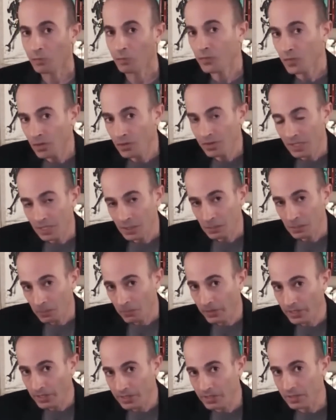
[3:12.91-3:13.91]
Of course, at
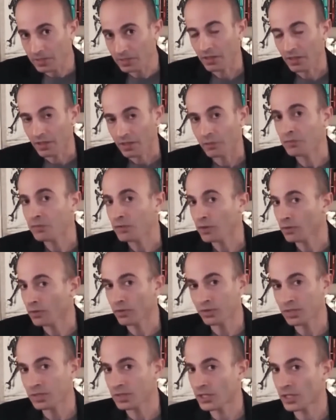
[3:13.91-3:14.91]
present, the
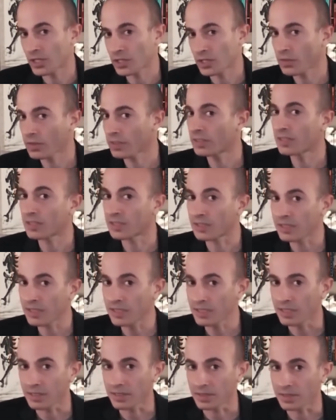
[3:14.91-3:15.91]
focus is just on the
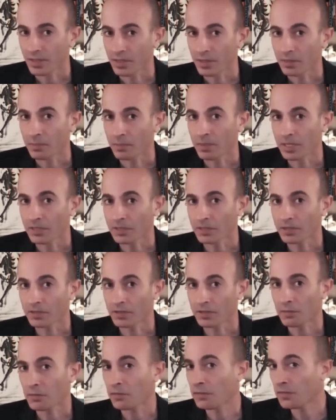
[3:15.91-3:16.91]
disease, but
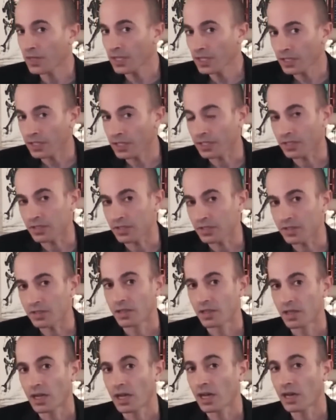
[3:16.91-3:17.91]

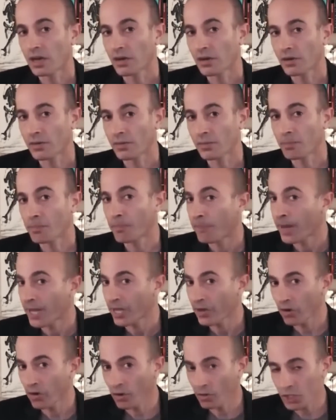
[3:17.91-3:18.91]
feelings are
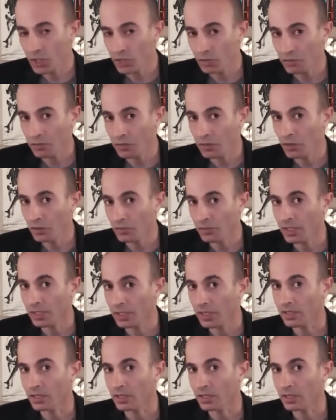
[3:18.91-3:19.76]
biological phenomena